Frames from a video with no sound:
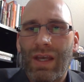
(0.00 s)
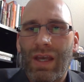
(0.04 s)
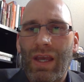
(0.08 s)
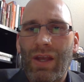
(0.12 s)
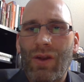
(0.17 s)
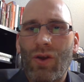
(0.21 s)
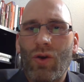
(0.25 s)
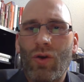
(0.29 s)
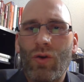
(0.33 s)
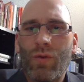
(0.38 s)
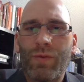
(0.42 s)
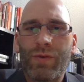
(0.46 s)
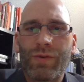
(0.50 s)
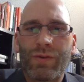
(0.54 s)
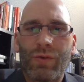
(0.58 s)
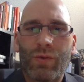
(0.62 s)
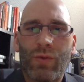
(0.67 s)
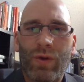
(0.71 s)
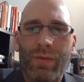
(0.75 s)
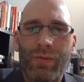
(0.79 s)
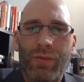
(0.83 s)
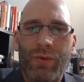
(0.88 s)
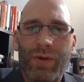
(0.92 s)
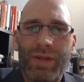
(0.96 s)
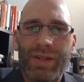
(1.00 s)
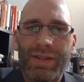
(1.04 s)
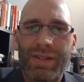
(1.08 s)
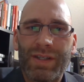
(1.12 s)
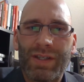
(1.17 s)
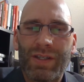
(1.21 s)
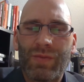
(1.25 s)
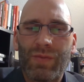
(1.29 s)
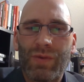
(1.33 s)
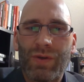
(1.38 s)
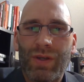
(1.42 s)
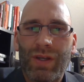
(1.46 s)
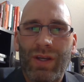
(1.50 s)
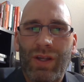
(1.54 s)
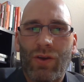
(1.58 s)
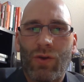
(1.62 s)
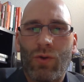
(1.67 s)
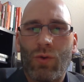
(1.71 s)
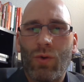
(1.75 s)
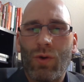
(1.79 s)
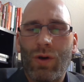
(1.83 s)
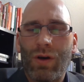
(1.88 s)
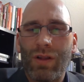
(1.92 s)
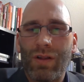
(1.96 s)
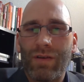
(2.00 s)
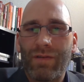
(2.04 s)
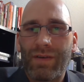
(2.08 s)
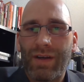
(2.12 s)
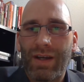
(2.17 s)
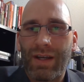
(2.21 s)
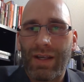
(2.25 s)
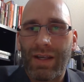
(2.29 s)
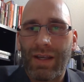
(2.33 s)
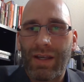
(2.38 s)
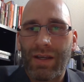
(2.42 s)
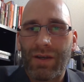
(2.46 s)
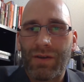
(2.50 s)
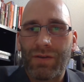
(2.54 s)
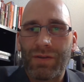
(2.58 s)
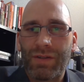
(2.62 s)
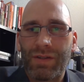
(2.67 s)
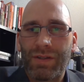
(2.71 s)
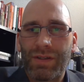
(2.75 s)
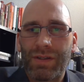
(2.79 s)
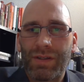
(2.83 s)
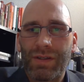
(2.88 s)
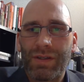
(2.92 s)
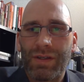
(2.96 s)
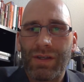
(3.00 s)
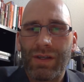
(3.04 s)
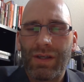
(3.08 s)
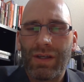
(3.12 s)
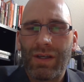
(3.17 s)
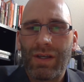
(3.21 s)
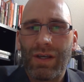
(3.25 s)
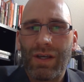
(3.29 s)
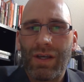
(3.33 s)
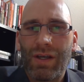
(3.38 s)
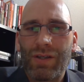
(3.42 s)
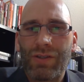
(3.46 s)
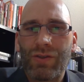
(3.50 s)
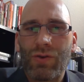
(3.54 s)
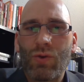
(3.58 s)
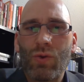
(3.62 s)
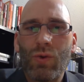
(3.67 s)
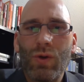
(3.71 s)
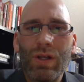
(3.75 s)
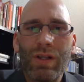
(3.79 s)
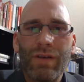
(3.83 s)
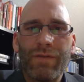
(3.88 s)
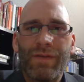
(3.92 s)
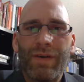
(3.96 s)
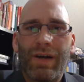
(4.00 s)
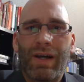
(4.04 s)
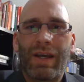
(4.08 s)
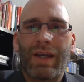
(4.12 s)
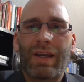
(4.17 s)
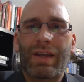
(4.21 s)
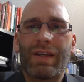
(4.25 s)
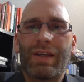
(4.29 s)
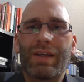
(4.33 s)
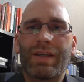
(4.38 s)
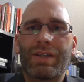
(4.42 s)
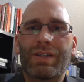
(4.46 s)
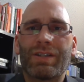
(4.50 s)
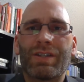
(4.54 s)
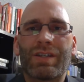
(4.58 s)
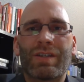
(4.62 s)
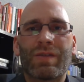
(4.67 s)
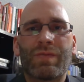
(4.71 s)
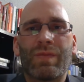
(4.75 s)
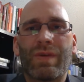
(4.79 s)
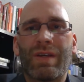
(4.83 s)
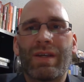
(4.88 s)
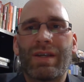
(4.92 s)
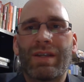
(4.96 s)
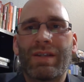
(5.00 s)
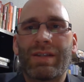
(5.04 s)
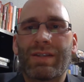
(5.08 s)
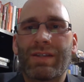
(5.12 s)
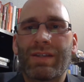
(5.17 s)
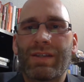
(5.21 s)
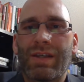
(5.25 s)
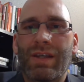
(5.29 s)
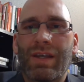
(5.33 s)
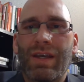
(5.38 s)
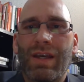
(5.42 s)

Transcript: and almost $1.6 million in qualified accounts. So qualified just means